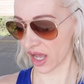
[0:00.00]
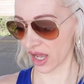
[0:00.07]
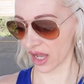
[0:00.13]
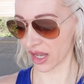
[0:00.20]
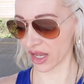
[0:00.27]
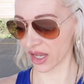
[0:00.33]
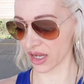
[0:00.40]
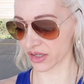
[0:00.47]

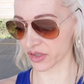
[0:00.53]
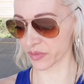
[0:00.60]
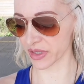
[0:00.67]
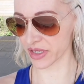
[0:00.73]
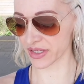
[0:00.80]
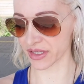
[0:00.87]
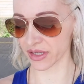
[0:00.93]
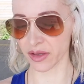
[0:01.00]
I got
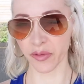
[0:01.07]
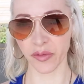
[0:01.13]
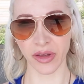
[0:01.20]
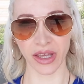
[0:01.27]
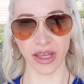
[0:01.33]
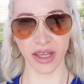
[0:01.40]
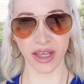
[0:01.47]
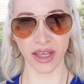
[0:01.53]
myself
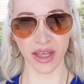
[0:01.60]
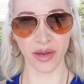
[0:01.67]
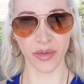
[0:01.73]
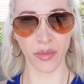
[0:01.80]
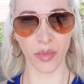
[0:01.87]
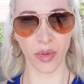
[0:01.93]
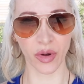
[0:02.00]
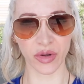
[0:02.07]
a
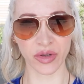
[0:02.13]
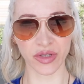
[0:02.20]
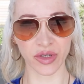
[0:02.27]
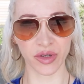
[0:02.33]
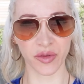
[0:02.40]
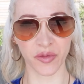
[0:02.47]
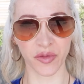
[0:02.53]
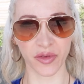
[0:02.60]
box
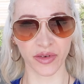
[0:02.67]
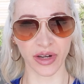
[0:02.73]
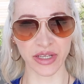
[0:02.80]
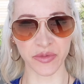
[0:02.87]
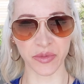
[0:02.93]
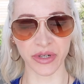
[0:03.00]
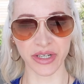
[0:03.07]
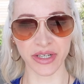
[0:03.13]
of
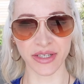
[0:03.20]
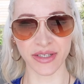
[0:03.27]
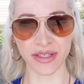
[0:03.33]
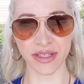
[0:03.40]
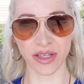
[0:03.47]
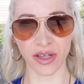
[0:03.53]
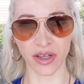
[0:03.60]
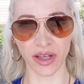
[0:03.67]

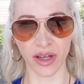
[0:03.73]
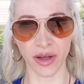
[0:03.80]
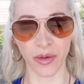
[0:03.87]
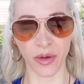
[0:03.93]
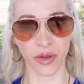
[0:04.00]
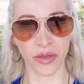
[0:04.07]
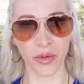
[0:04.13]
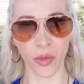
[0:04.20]
raspberries
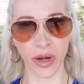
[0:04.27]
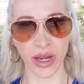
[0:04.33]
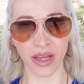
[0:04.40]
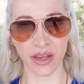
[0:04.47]
on the way